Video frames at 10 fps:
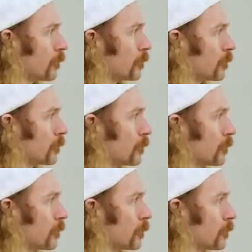
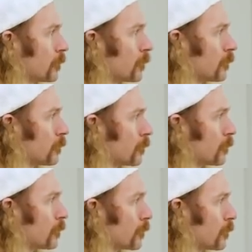
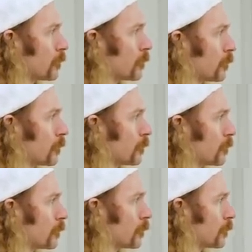
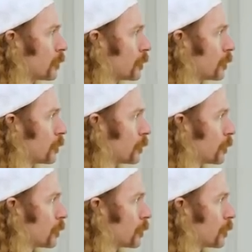The person shown says nothing.